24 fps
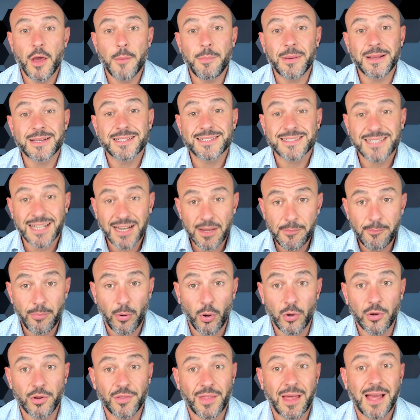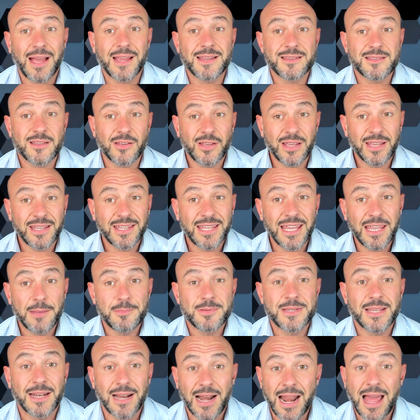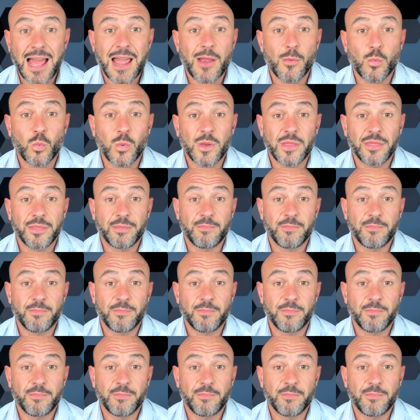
a big selling point of that is that it keeps in line with